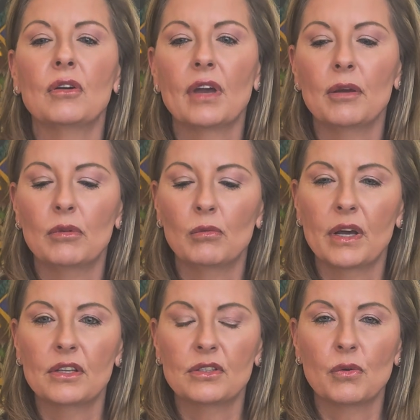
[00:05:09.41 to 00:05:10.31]
okay, well,
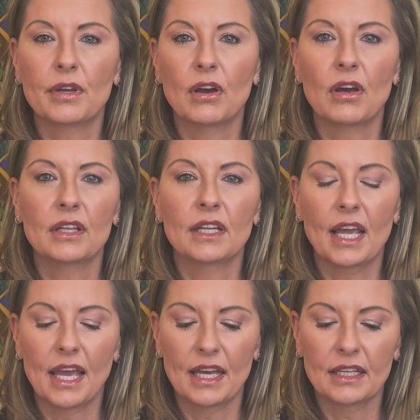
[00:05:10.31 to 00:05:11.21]
what is going on
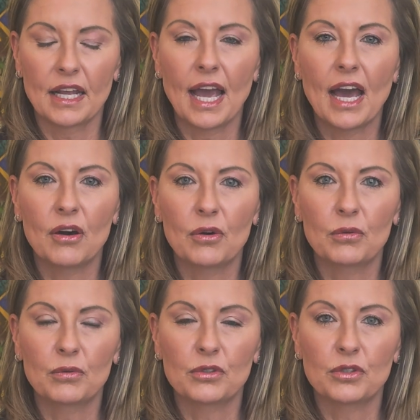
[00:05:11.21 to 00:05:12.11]
and
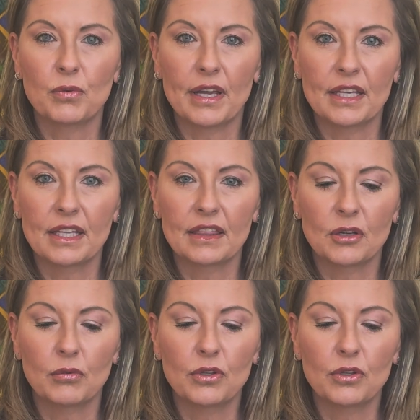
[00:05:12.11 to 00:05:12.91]
how do I get there?